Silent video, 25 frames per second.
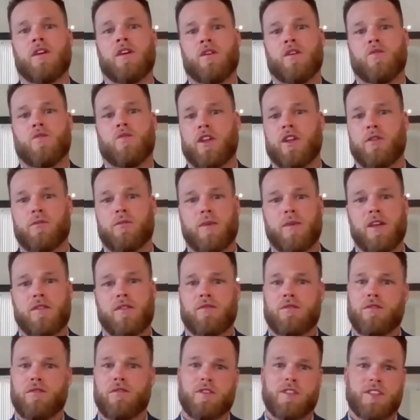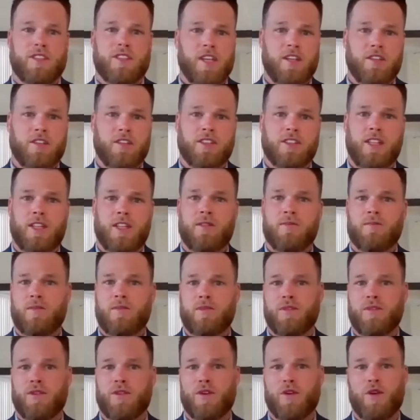whether it be through the sales team
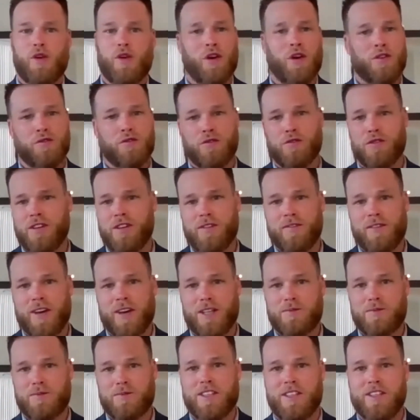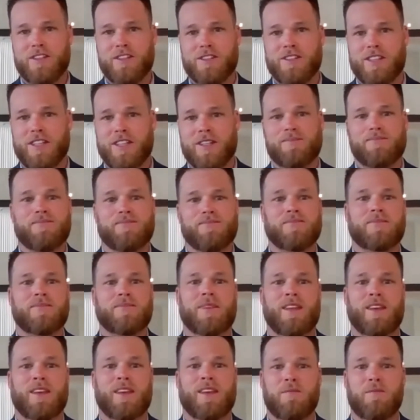or through the investment deal team,
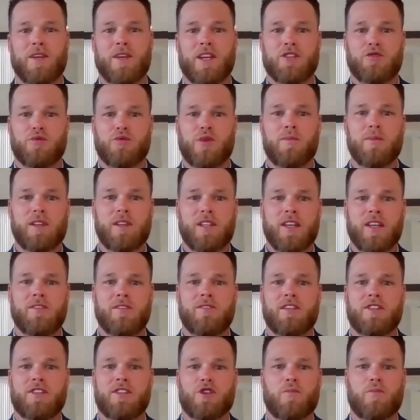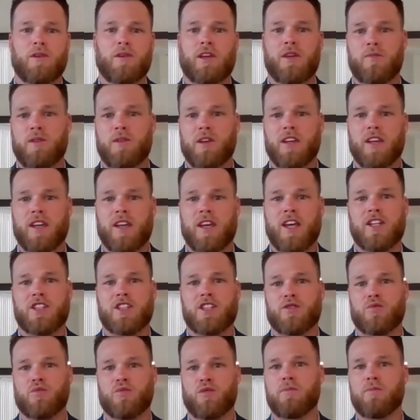because we believe this open
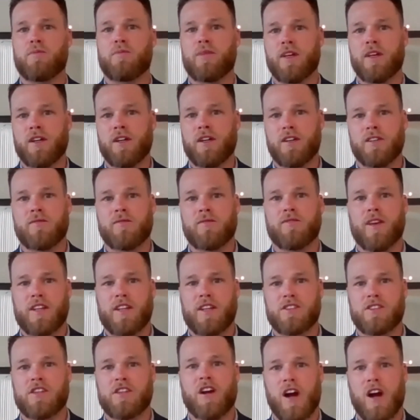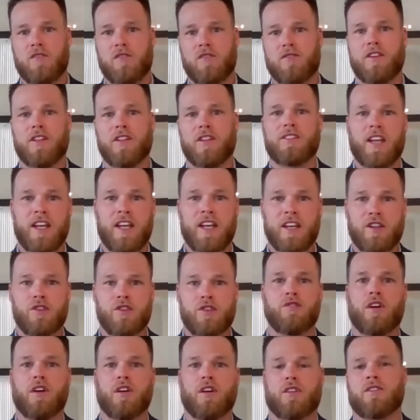communication will build investor confidence in
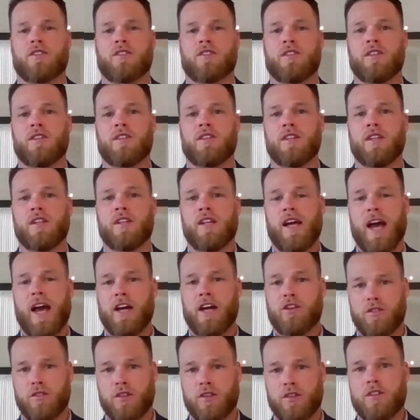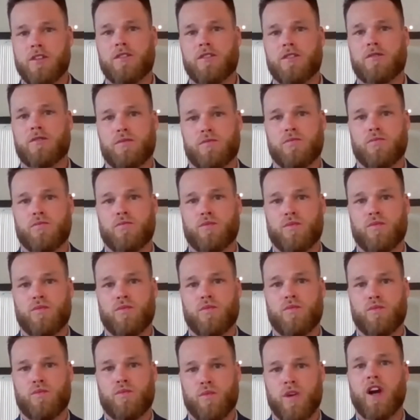Newlook. At Newlook,
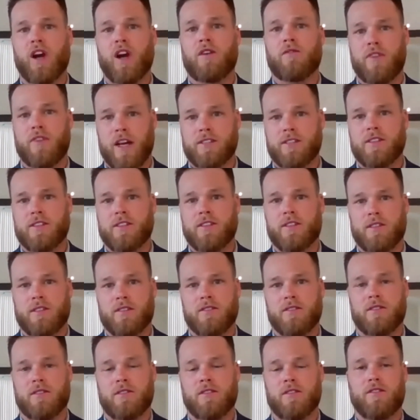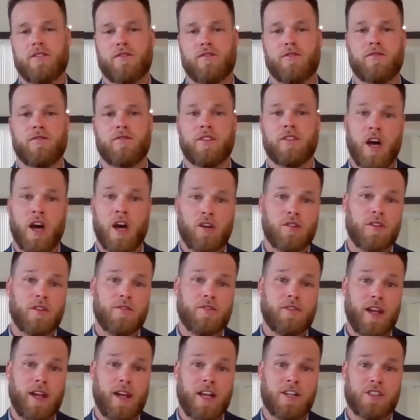we are invested, not only
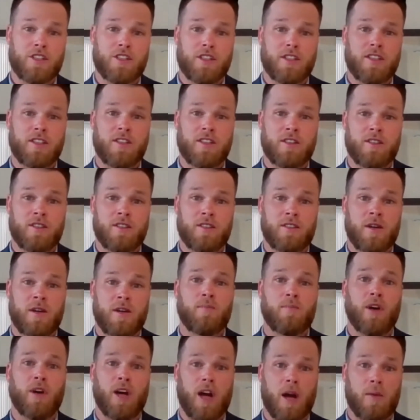financially, but